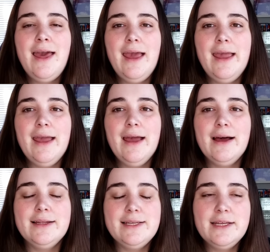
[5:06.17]

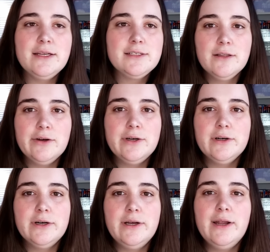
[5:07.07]
and it doesn't look
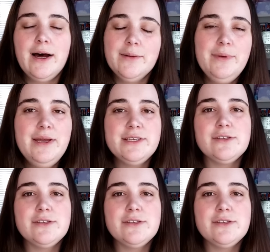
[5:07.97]
good on me,